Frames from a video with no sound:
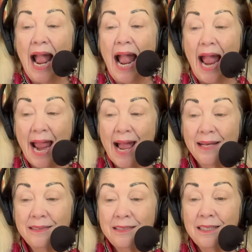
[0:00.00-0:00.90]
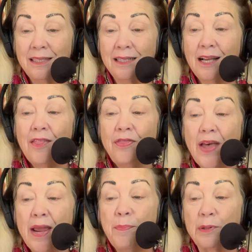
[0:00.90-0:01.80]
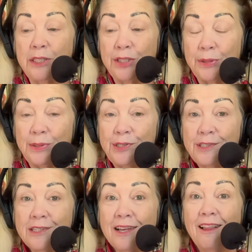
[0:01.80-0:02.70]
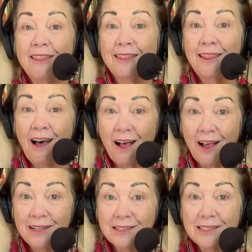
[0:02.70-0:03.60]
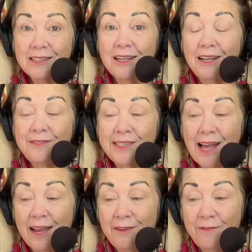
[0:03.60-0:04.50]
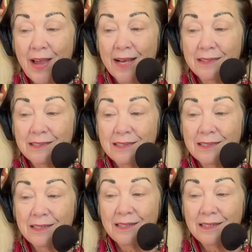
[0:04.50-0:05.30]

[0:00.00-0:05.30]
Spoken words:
And they produce lots of side effects.